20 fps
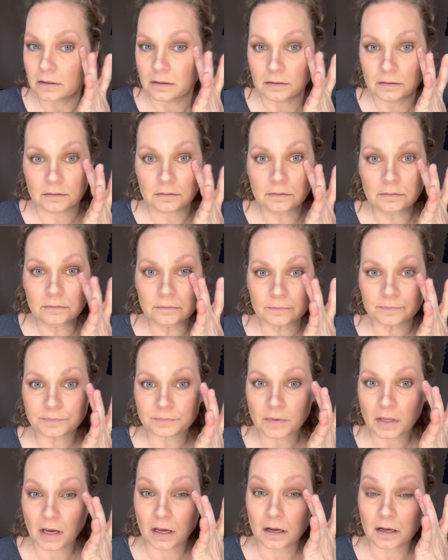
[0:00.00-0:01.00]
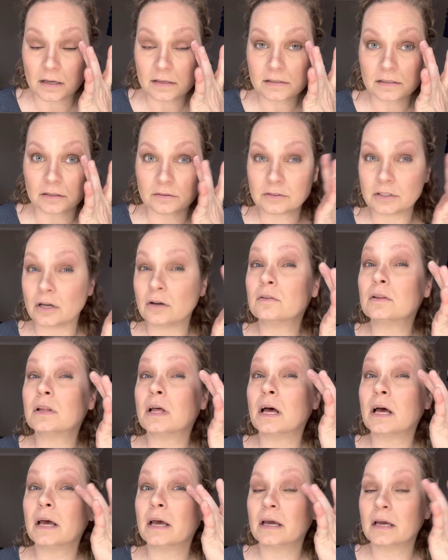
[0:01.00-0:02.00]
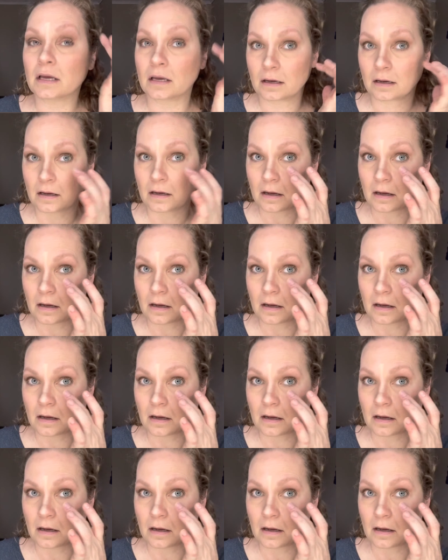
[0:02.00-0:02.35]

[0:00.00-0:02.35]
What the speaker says: I also don't like